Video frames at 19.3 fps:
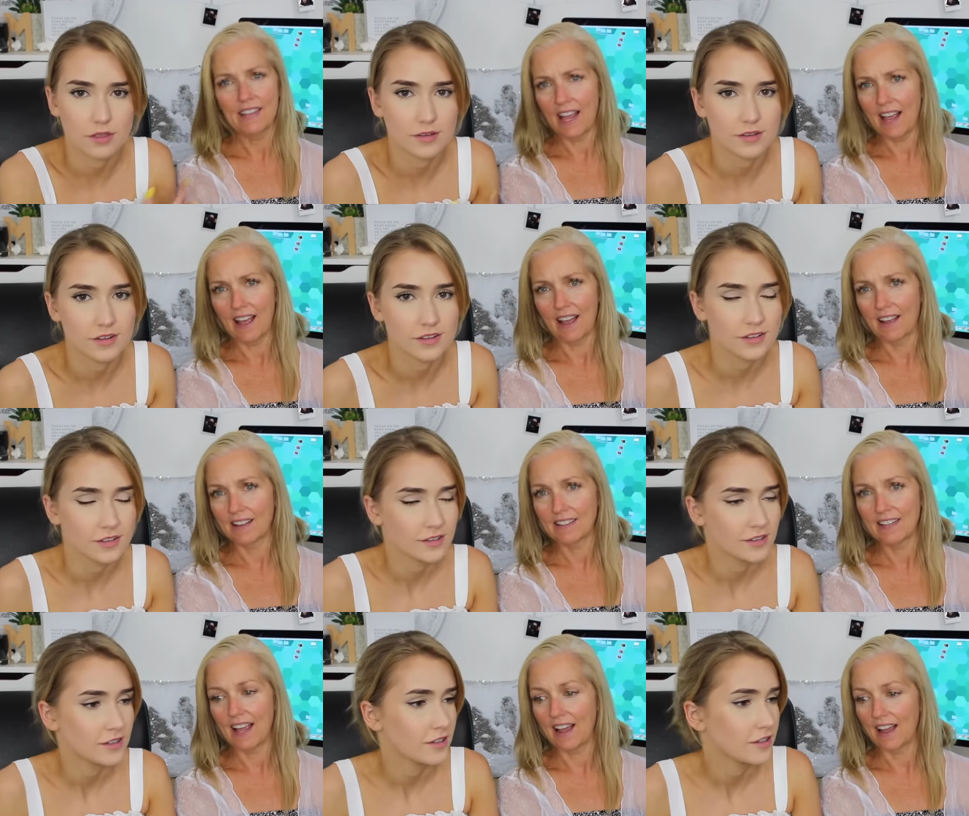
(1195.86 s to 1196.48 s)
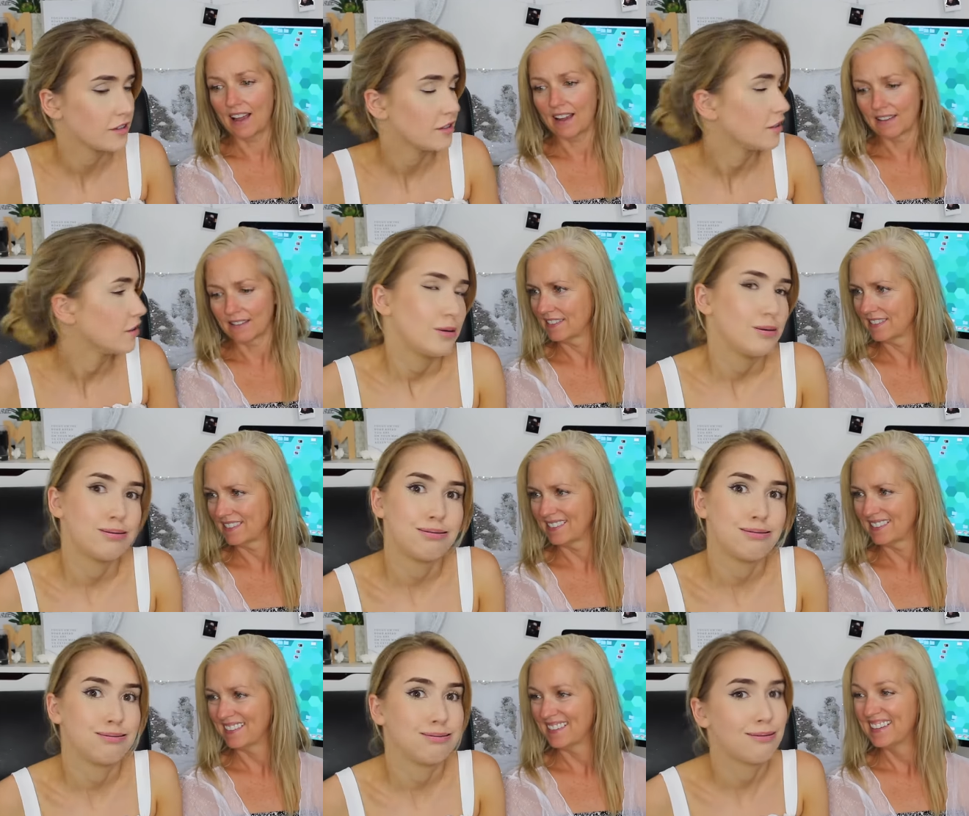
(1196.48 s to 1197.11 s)
Speaker 1: Yeah, yeah.
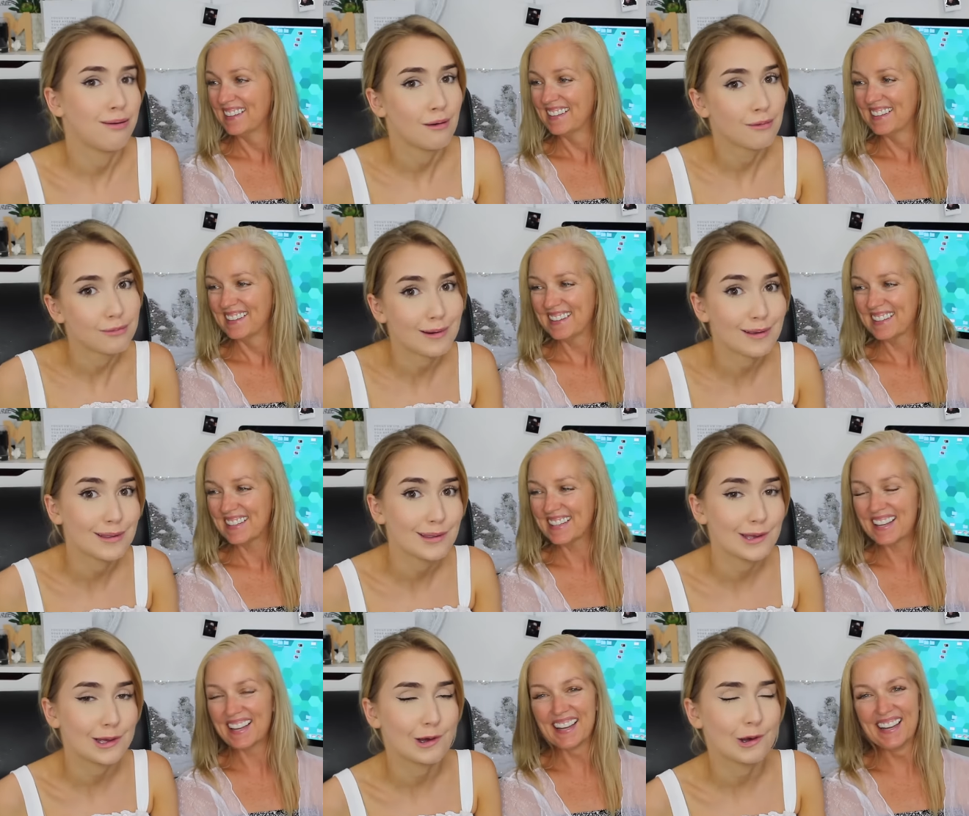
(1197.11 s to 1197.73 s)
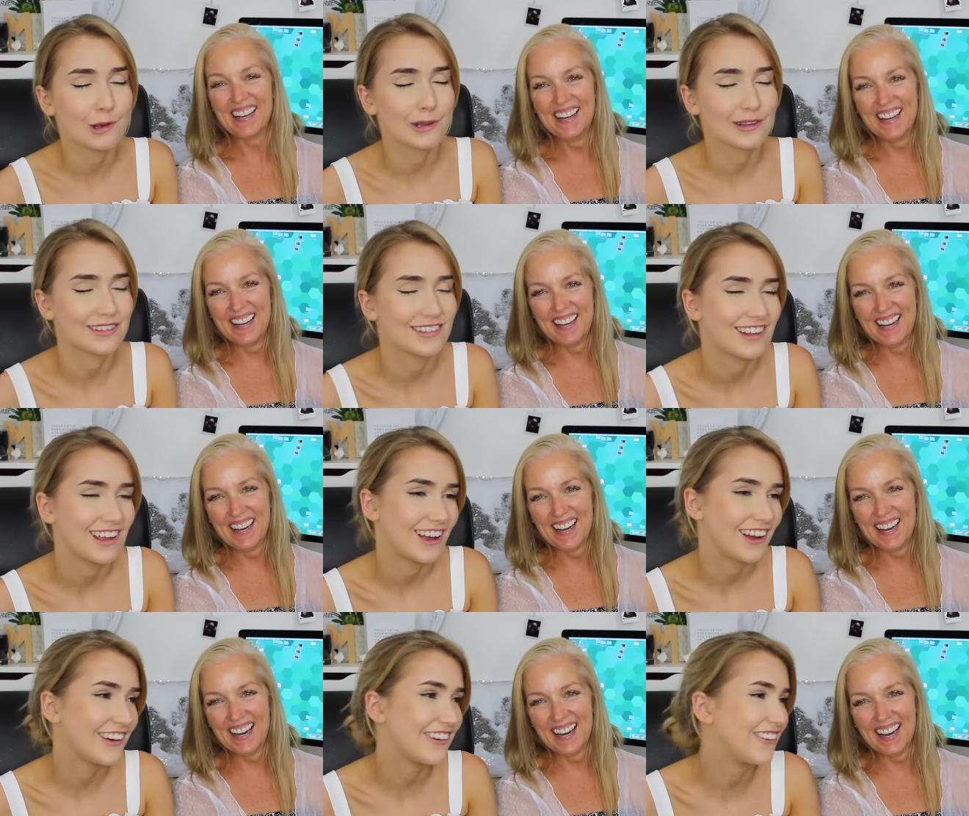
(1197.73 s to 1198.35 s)
Really cool
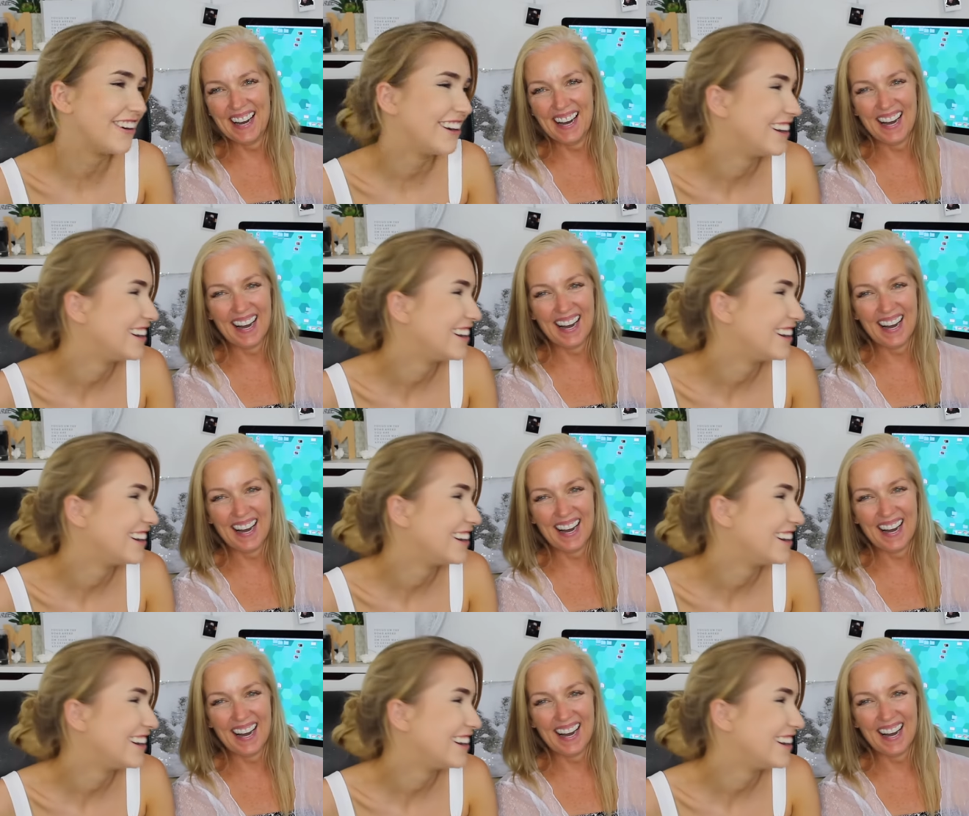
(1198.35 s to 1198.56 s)
stuff.